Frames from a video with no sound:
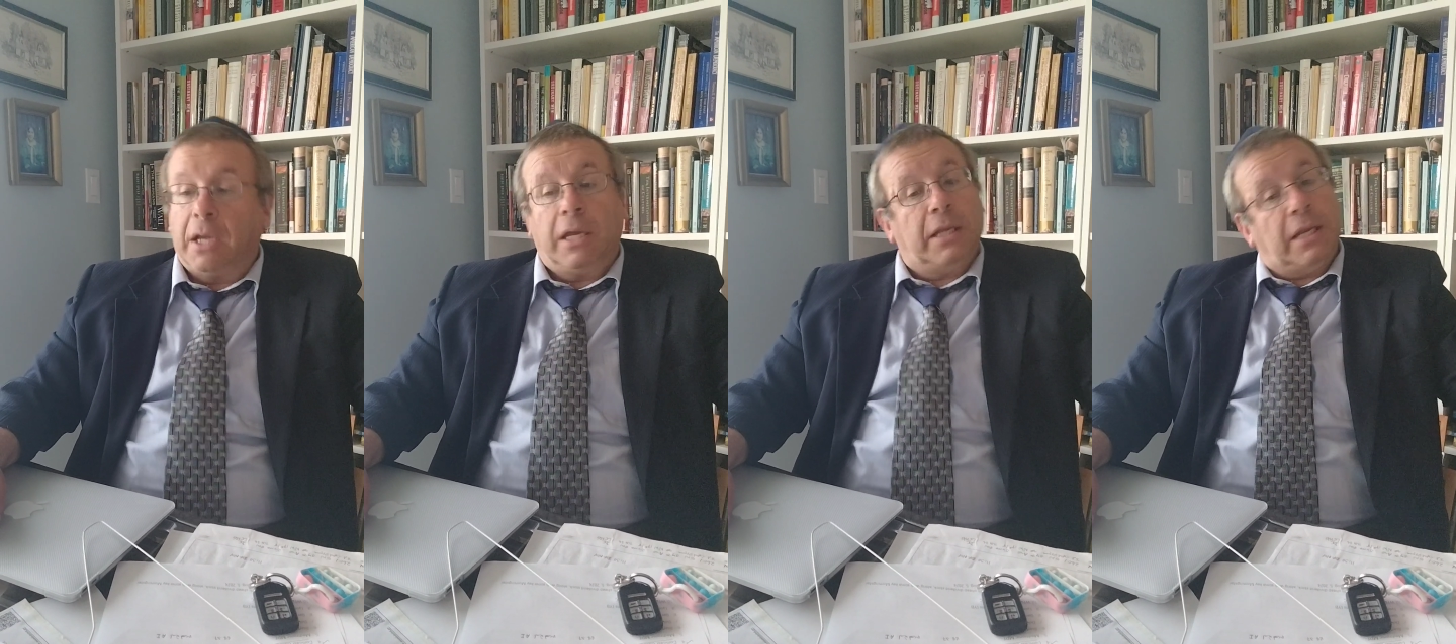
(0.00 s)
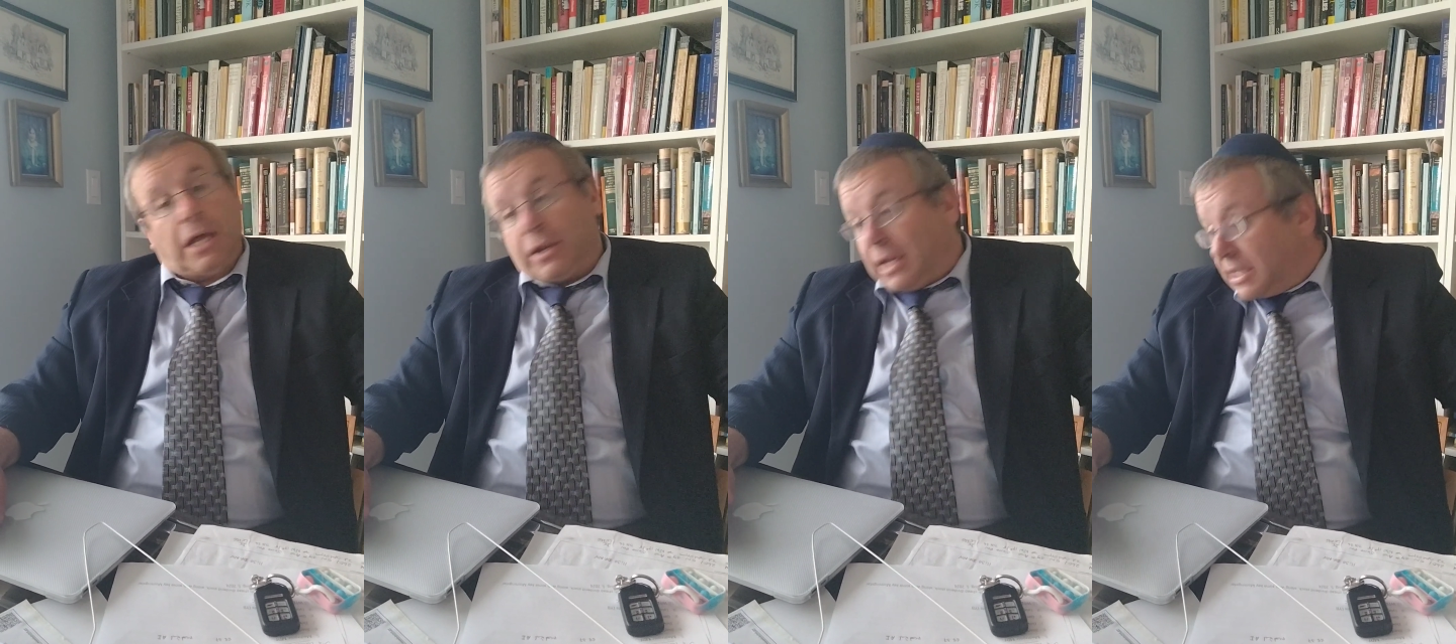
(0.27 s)

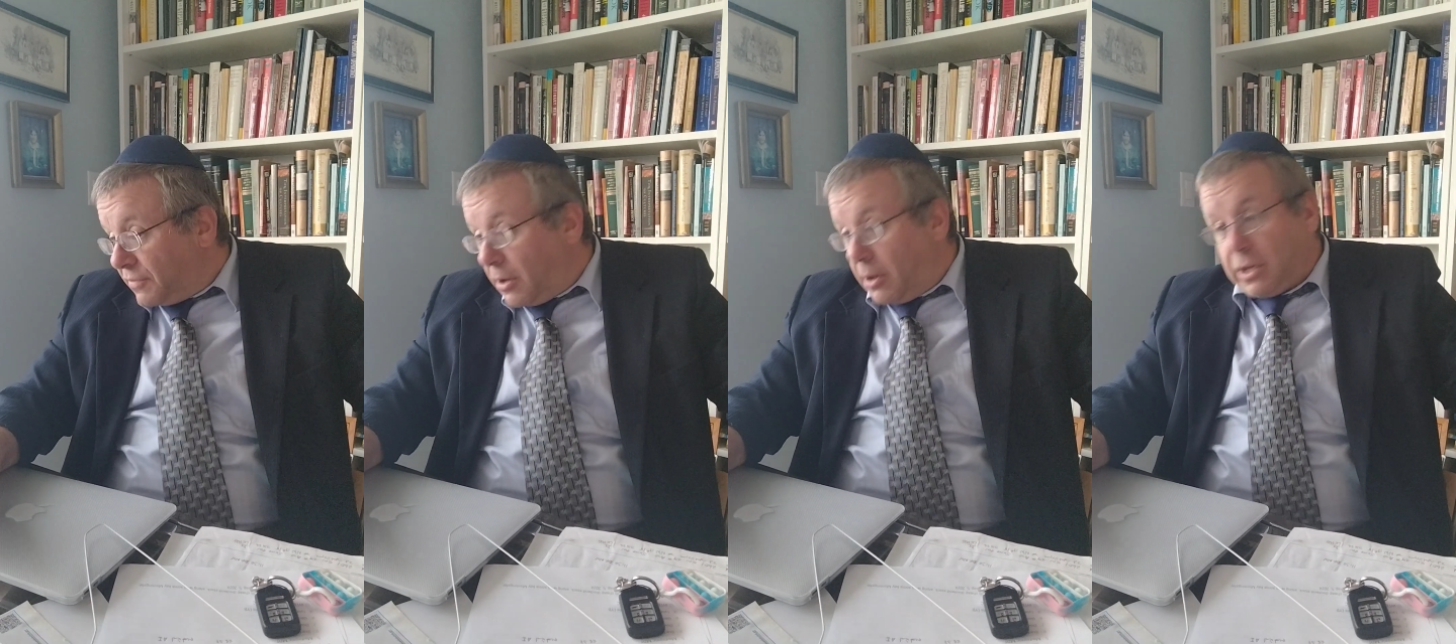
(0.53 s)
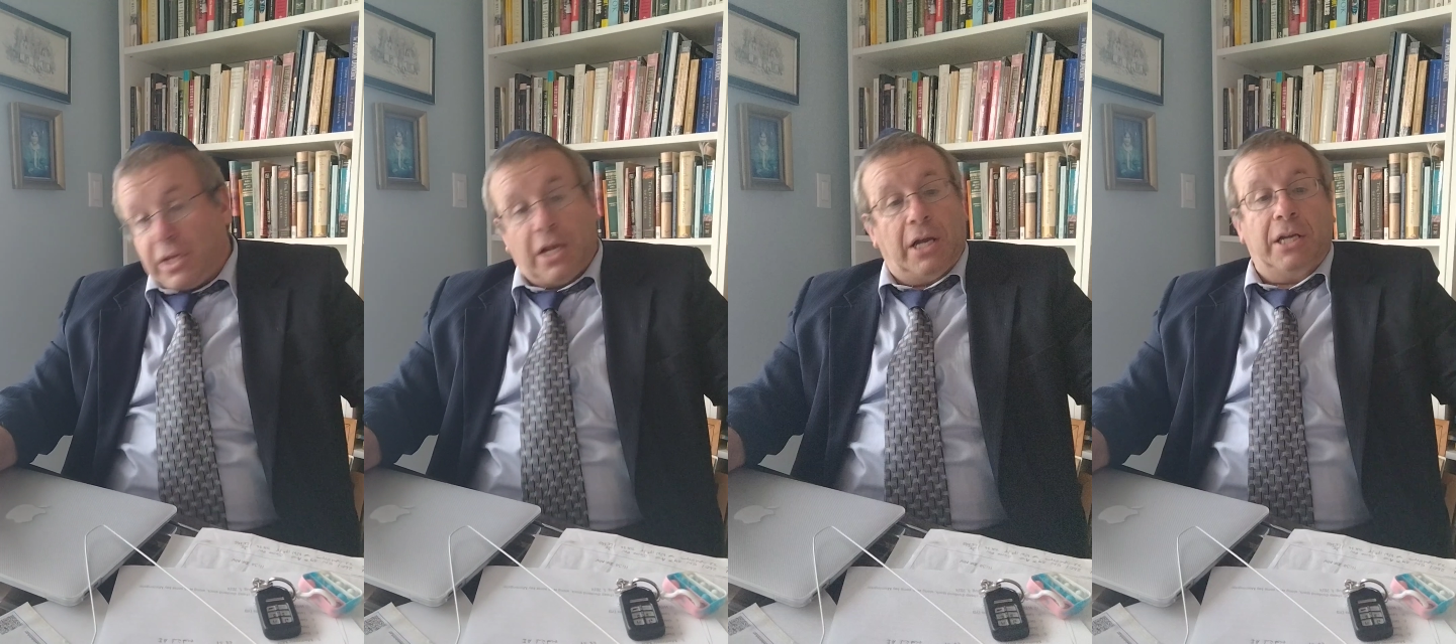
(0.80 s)
Now that's very
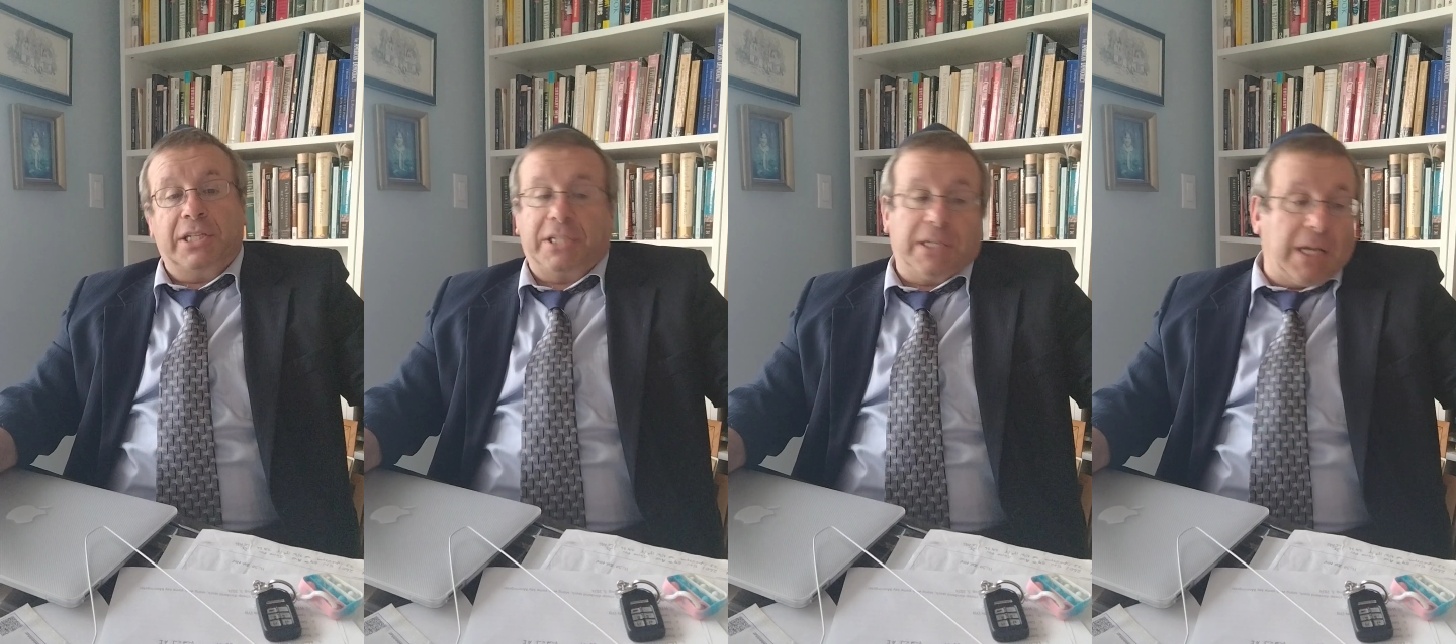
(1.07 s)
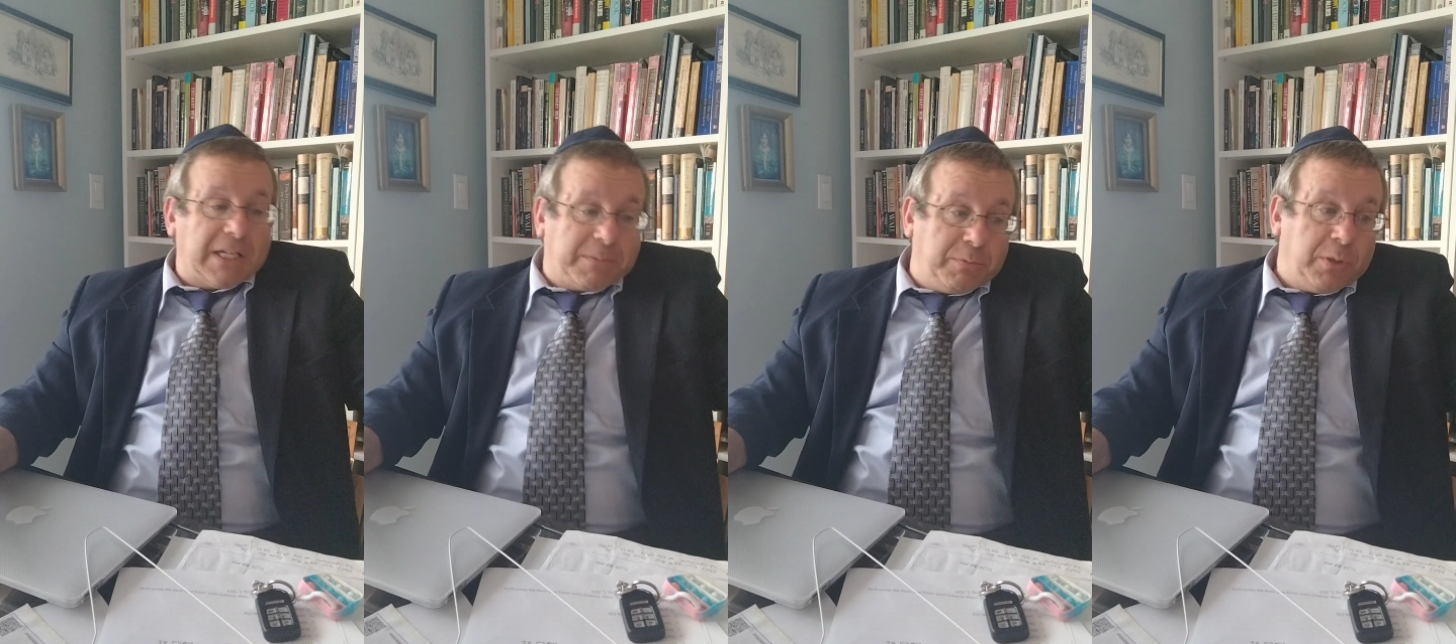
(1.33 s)
nice and
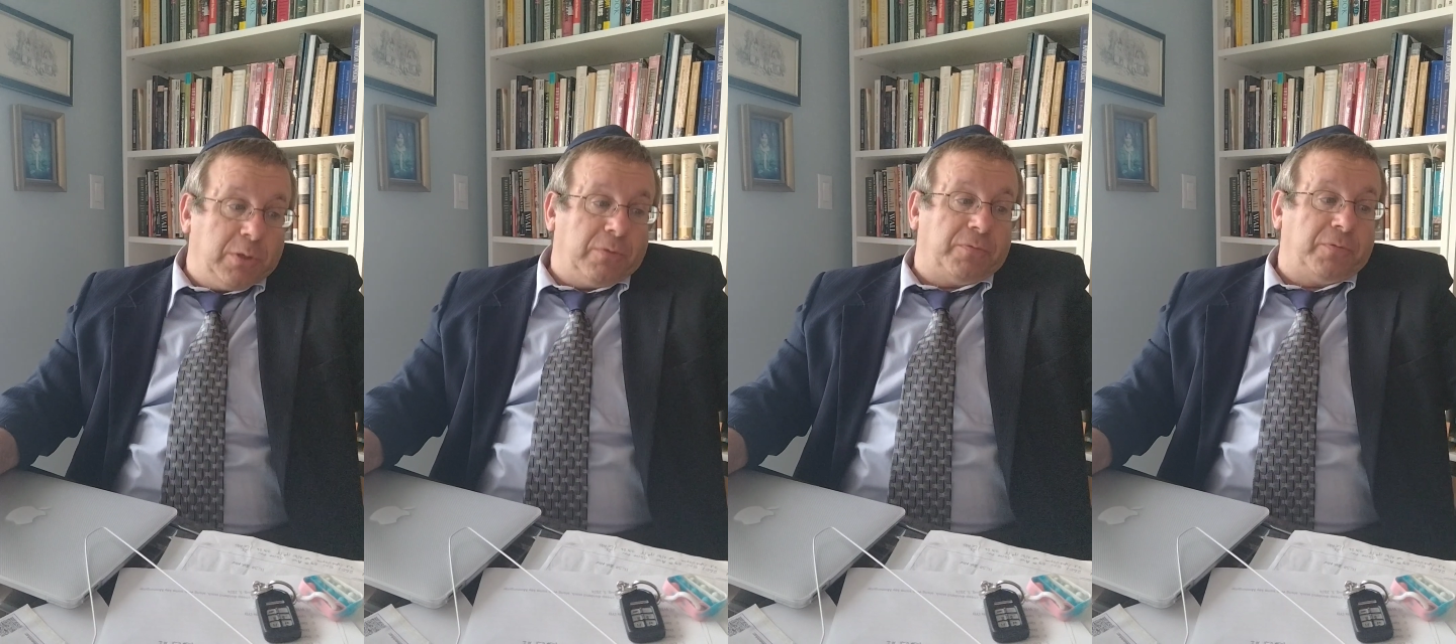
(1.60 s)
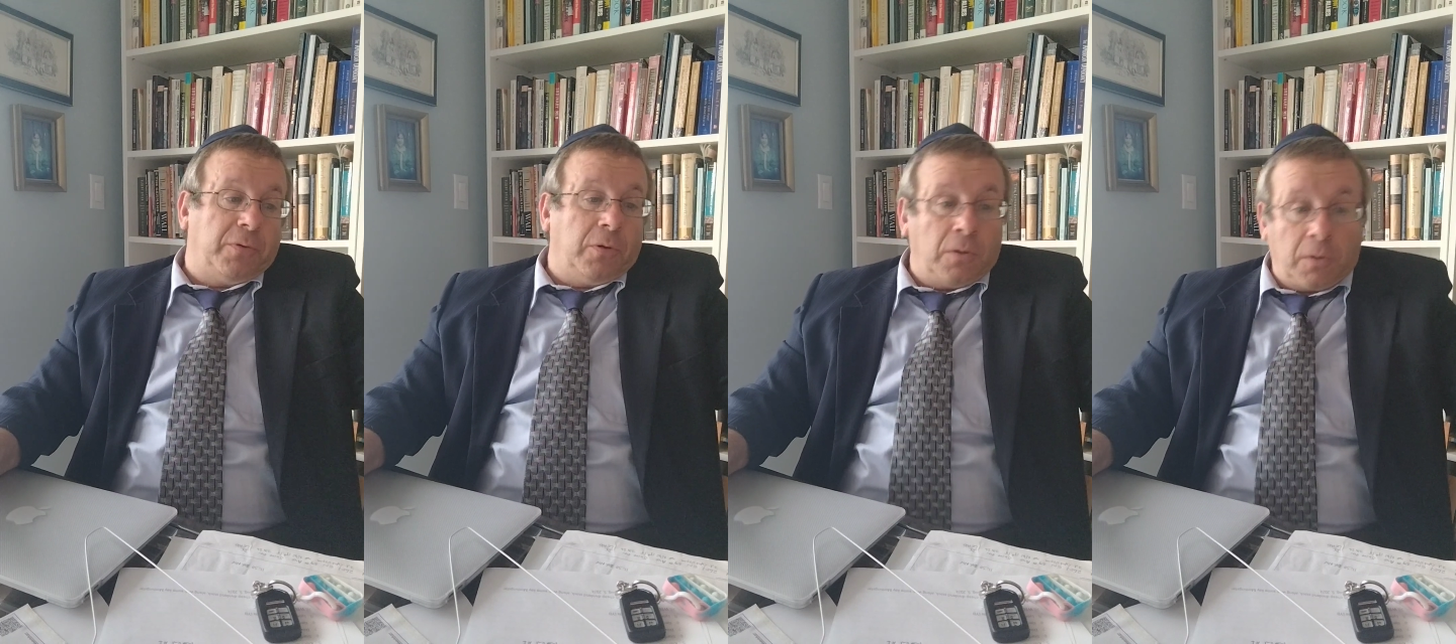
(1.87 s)
that's
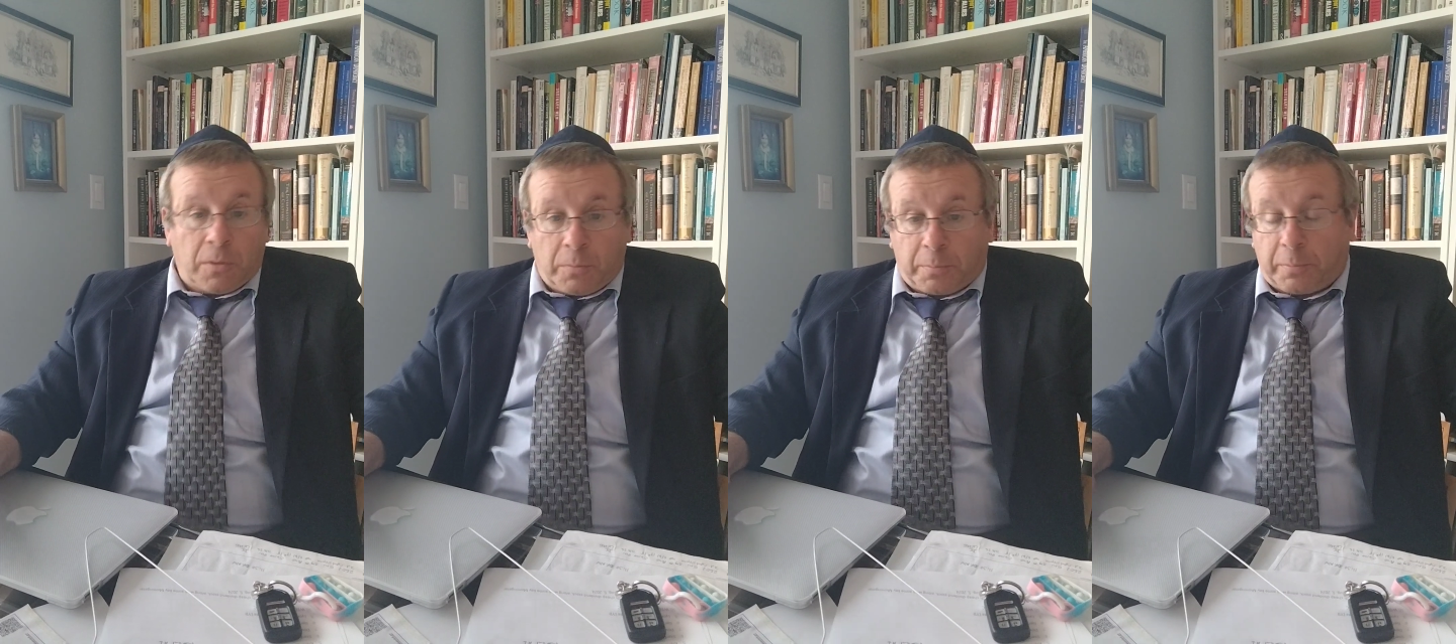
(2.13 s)
beautiful,